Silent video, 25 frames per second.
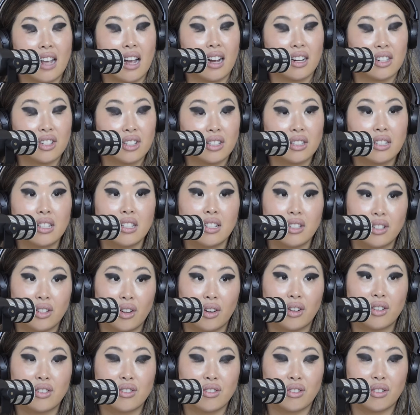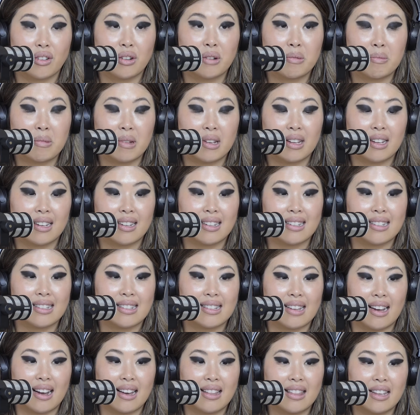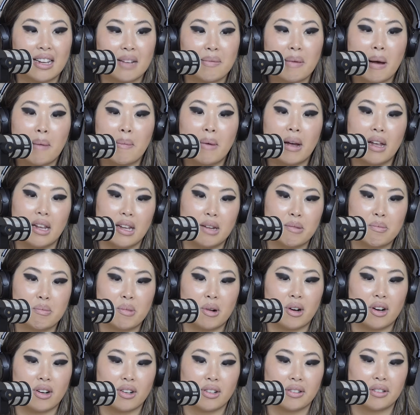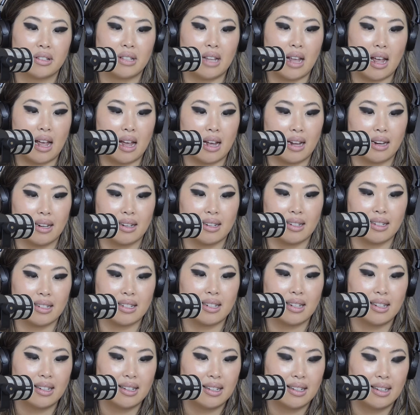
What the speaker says: actually so true, because I think about my inbox, and